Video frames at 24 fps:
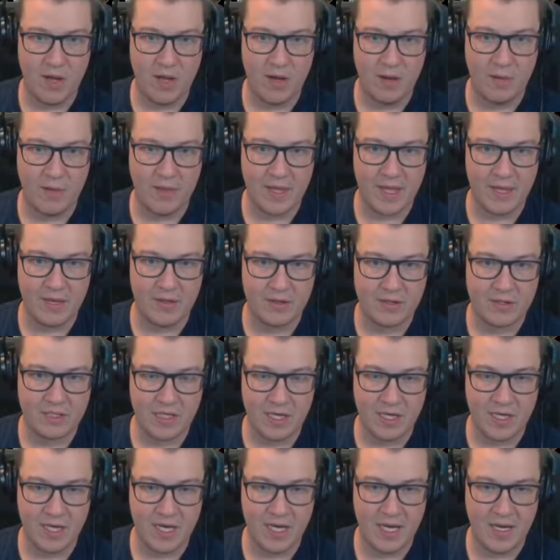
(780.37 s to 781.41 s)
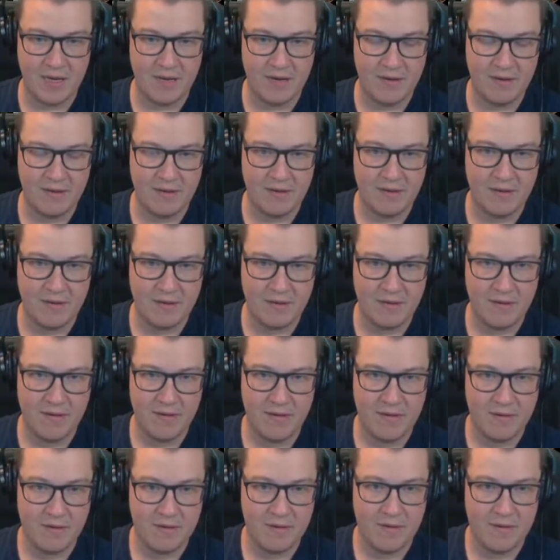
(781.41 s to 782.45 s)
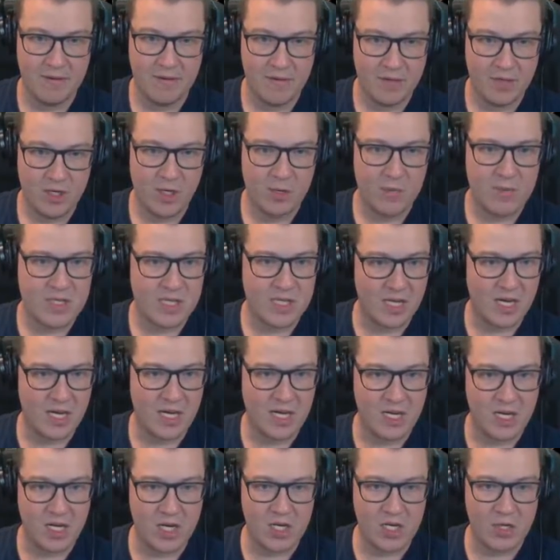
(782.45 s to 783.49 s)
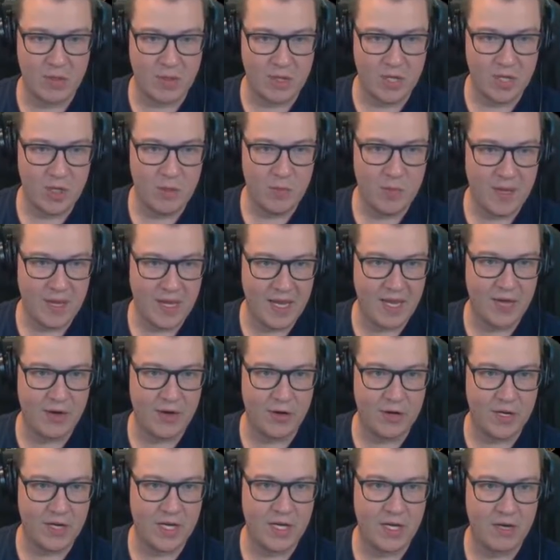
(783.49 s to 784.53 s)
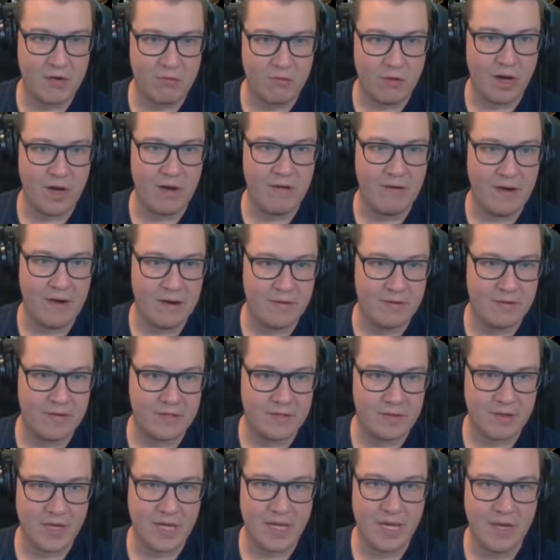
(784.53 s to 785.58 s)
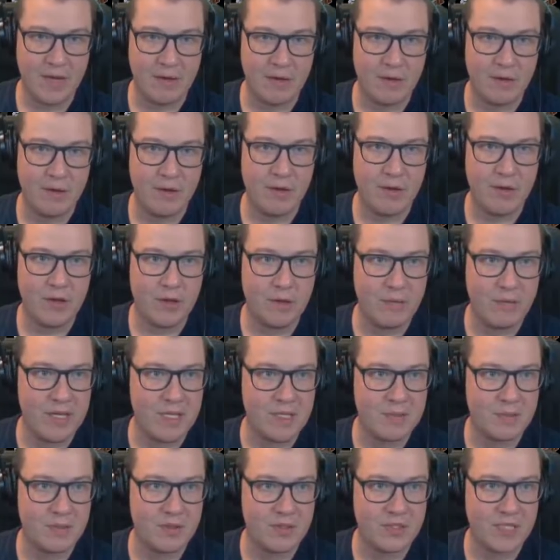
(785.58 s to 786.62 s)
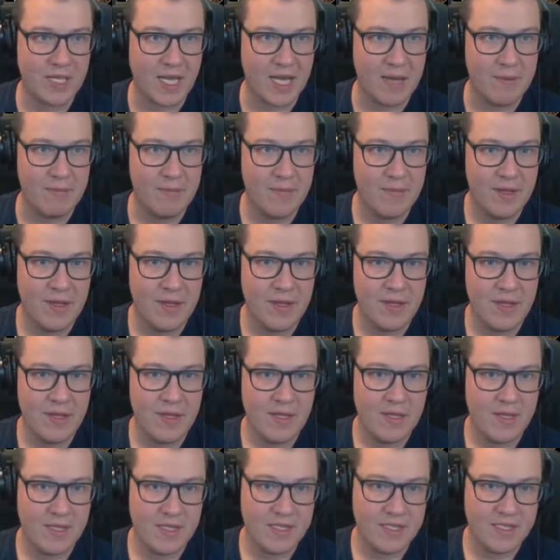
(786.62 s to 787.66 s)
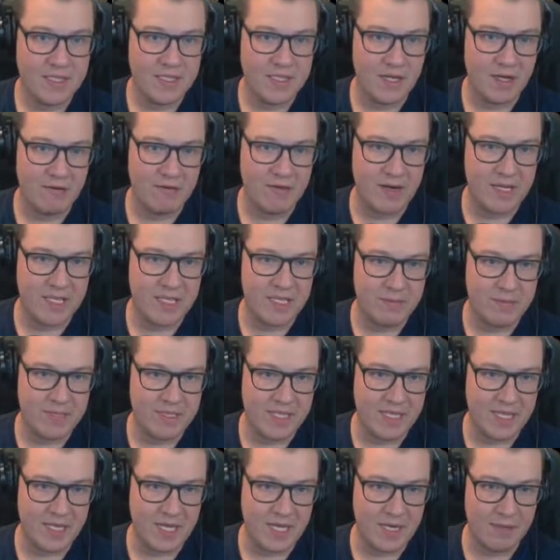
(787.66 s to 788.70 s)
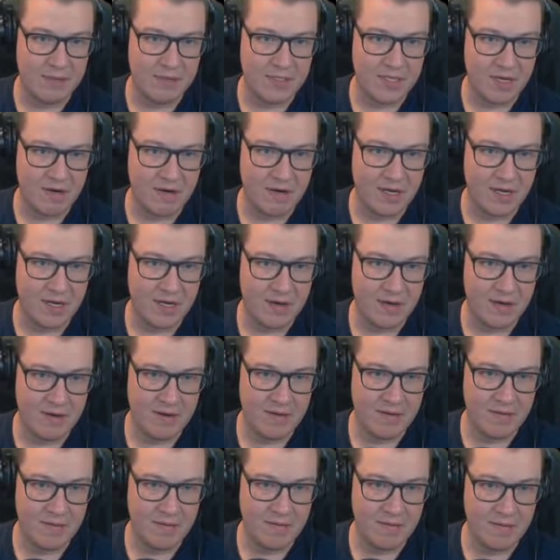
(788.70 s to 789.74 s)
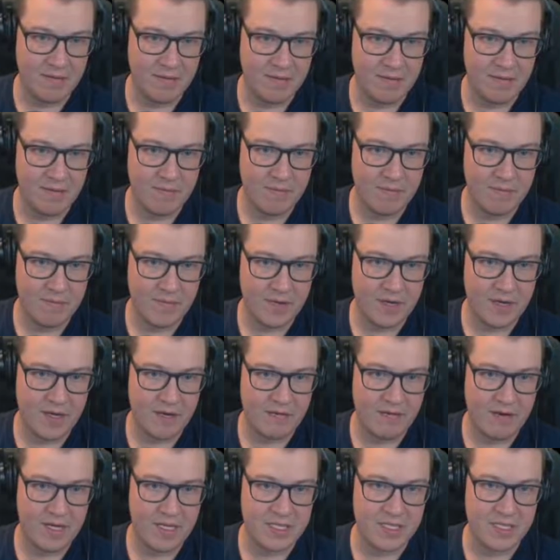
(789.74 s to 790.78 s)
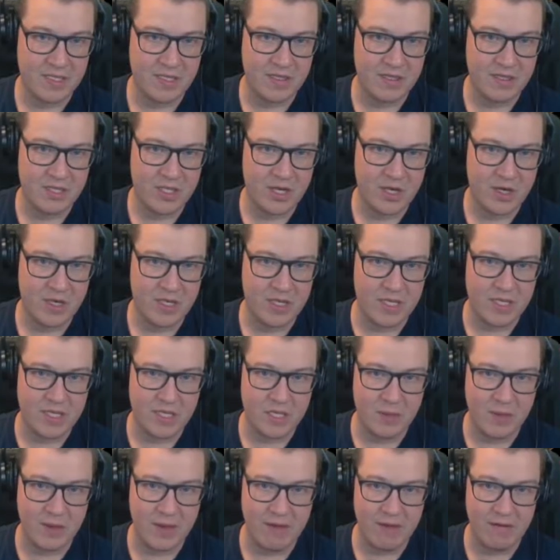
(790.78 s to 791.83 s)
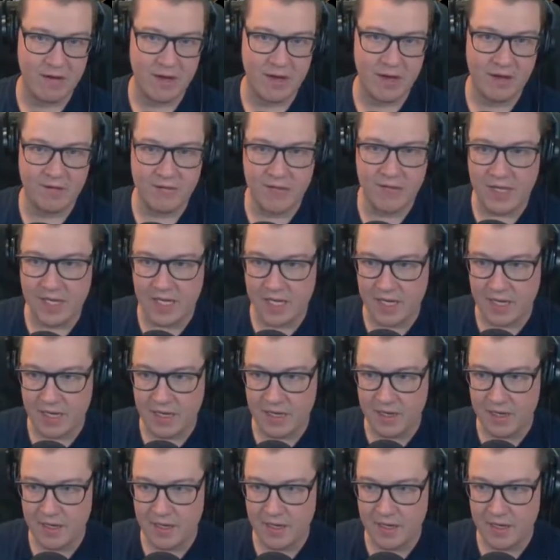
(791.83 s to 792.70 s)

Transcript: know what that looks like yet. Almost like you can do a loop here, or you can go right round. Okay. Oh no, hold on. We need to pause the game. This is not ready to be seen. I'm sorry. We are not ready to show you this new area of the